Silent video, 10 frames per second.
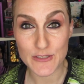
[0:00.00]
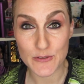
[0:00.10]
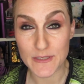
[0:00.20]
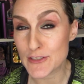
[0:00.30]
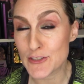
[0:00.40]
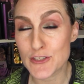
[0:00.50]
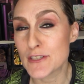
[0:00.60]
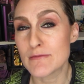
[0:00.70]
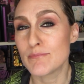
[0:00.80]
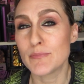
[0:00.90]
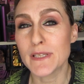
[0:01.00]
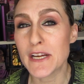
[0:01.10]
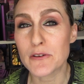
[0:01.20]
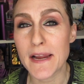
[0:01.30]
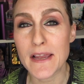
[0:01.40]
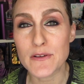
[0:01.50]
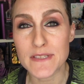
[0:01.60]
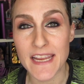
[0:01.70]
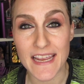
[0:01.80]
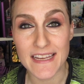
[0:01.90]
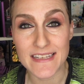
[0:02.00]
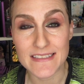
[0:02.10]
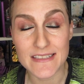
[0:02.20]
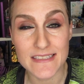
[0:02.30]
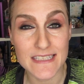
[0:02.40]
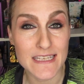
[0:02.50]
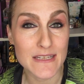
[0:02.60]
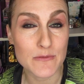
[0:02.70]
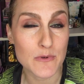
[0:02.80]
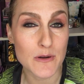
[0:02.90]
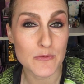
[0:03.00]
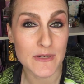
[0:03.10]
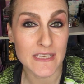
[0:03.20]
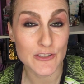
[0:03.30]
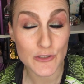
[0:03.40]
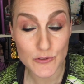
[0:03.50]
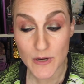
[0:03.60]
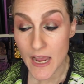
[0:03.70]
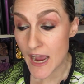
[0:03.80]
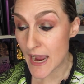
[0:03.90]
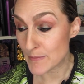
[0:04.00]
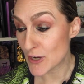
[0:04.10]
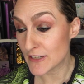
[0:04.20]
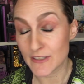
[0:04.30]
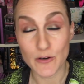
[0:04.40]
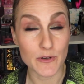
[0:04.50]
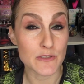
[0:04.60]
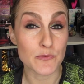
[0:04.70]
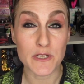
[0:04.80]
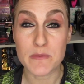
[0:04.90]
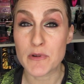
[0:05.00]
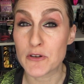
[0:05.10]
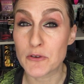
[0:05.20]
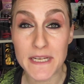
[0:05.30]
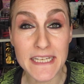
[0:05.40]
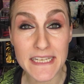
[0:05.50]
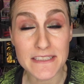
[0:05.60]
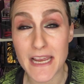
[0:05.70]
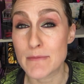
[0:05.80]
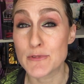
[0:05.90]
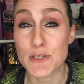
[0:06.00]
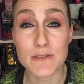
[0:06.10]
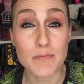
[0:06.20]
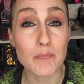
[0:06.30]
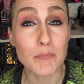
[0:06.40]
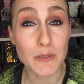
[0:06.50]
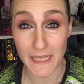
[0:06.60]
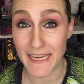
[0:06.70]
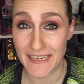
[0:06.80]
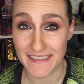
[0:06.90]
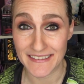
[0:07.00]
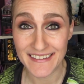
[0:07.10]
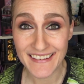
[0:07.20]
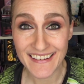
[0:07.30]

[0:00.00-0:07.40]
So let's just play around and see what we do. I'm not even going to worry about gradient. I'm just playing.